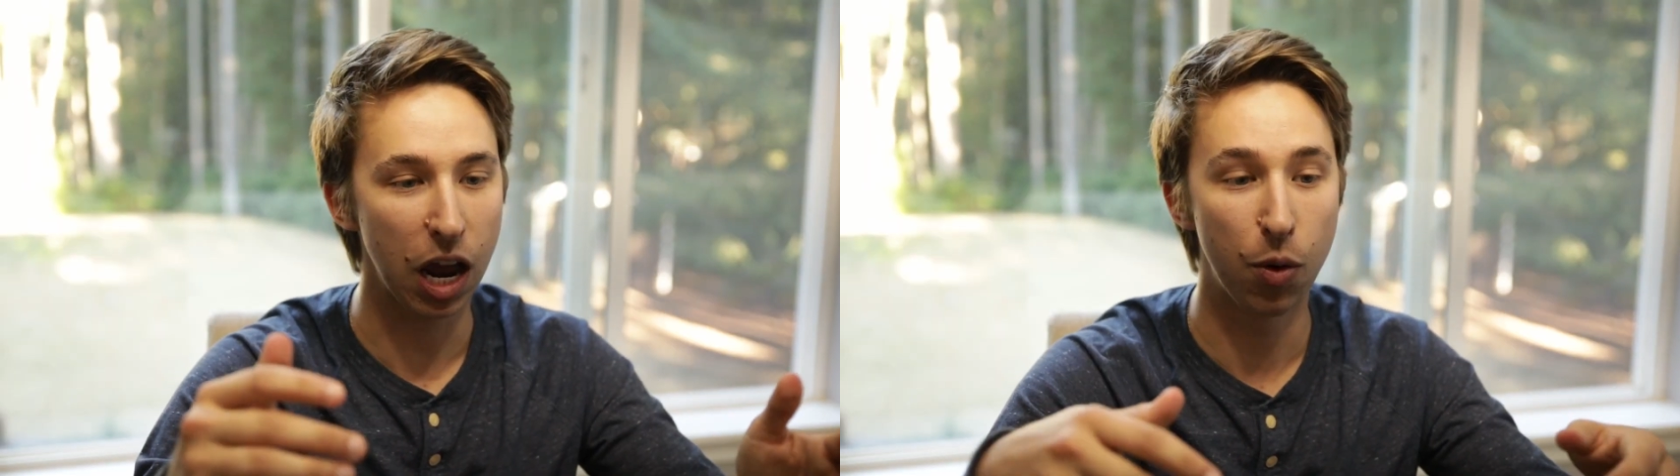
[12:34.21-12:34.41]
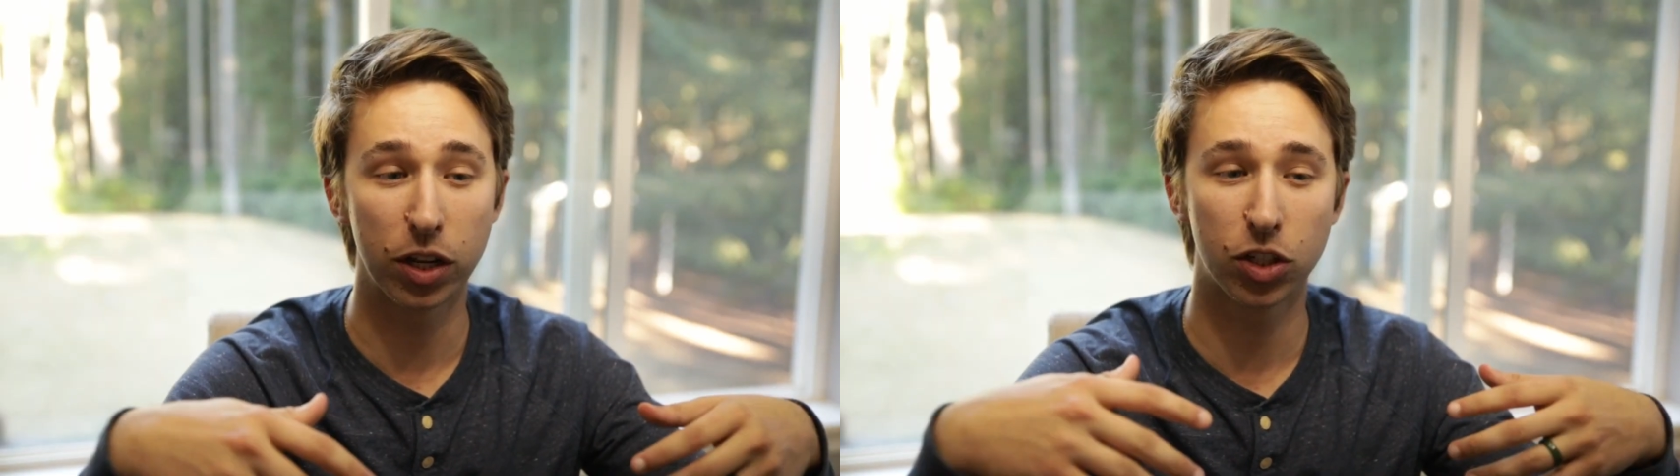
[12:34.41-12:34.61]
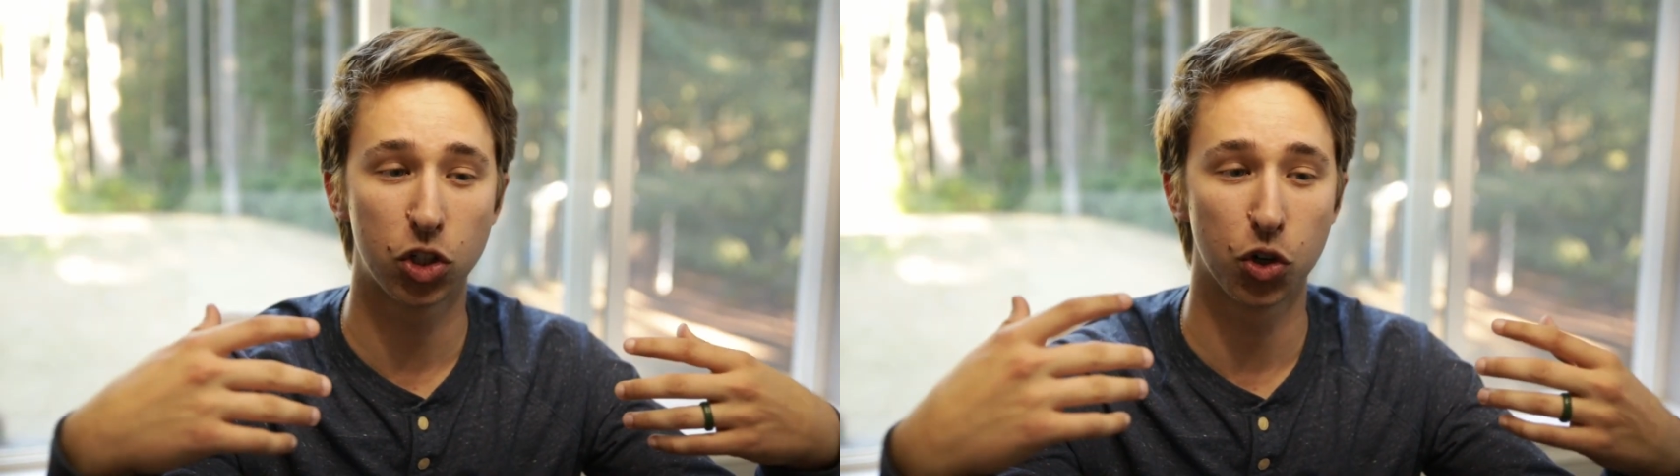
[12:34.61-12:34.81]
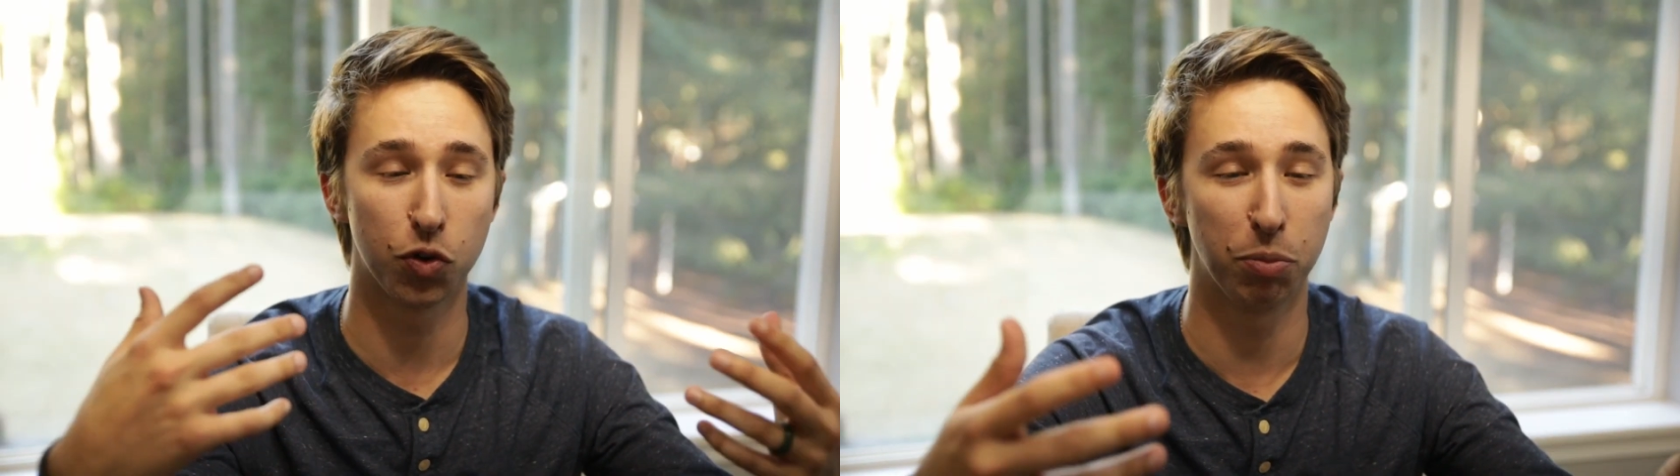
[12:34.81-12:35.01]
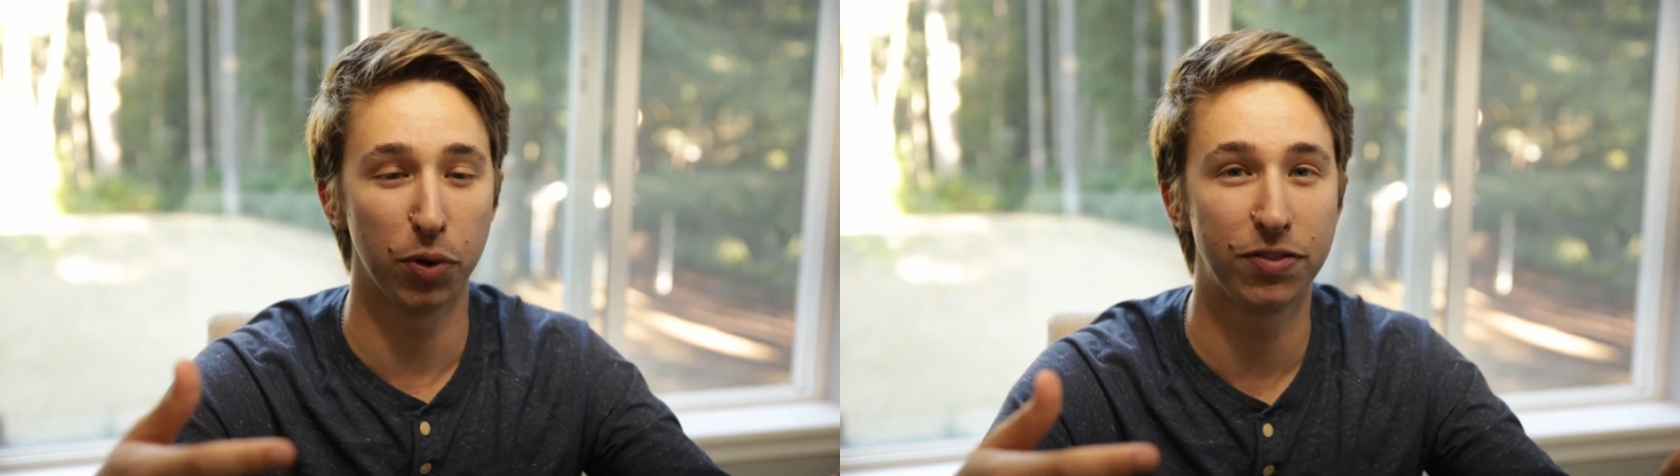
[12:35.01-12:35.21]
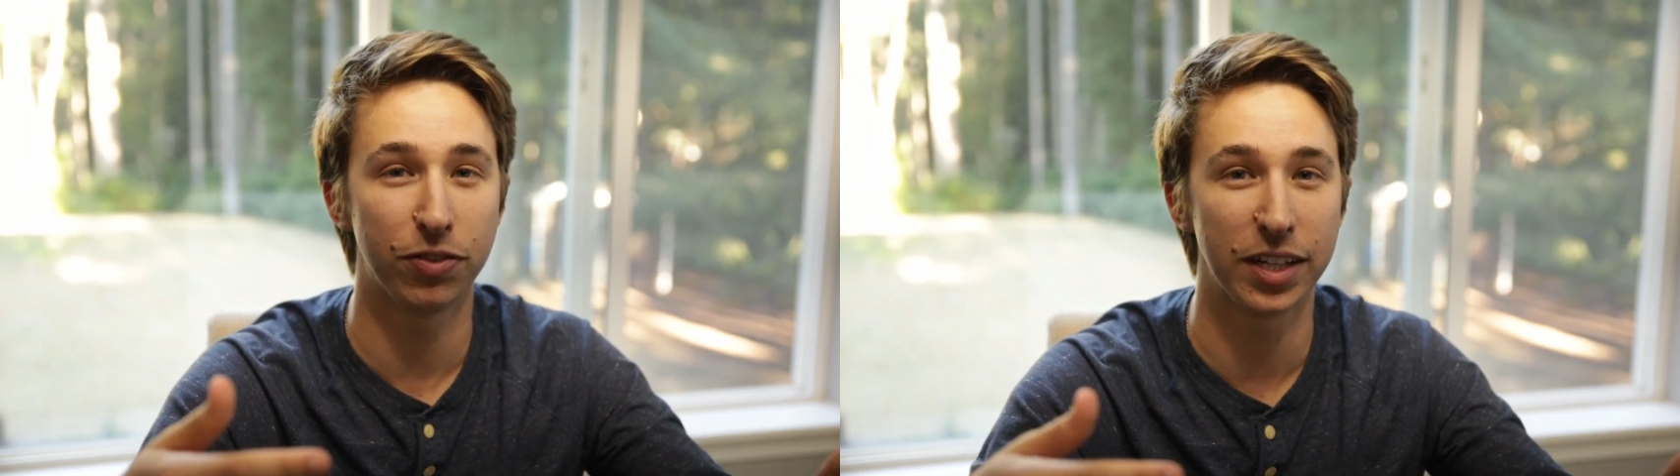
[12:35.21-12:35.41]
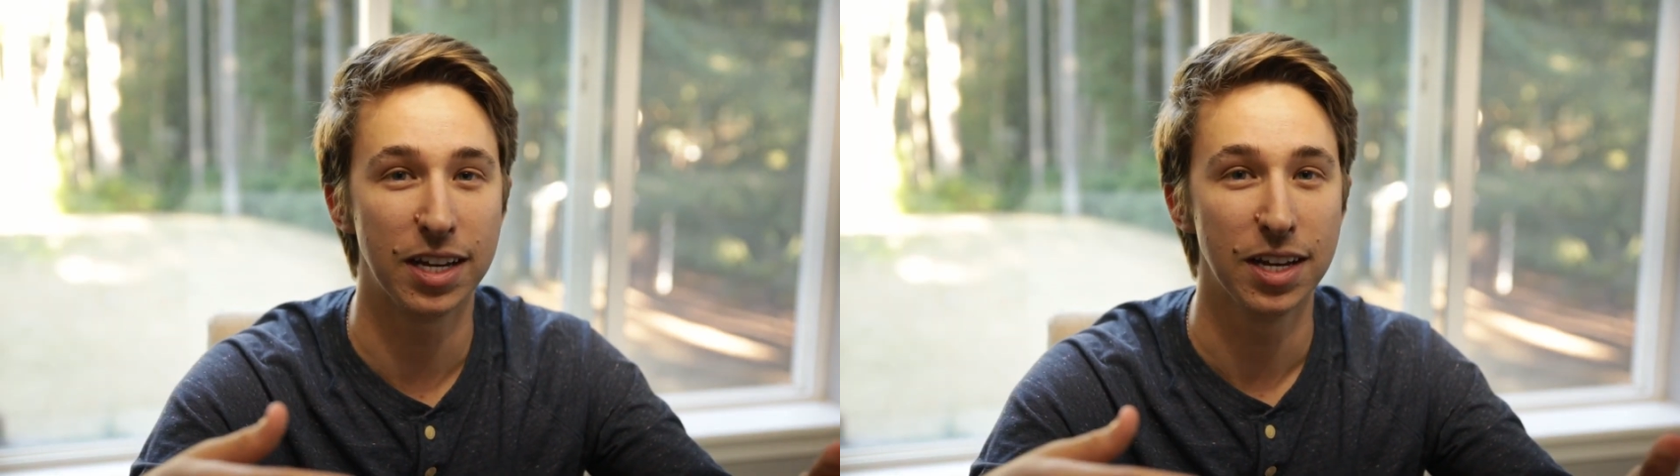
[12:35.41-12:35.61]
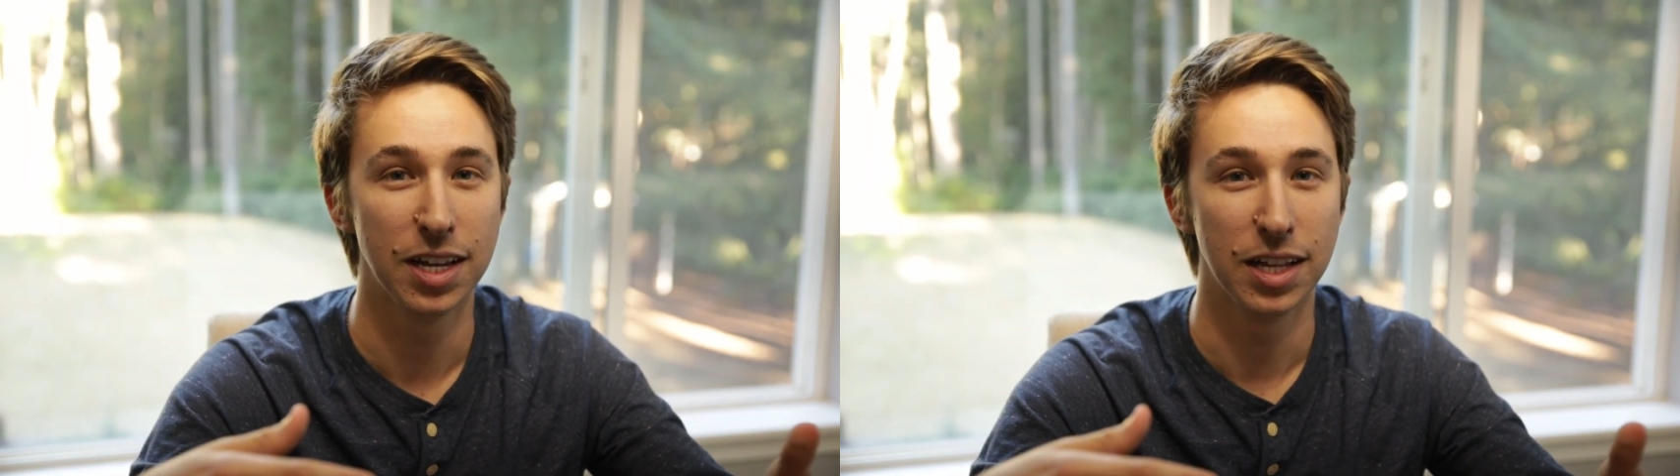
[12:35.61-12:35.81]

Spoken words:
I'm going to touch over briefly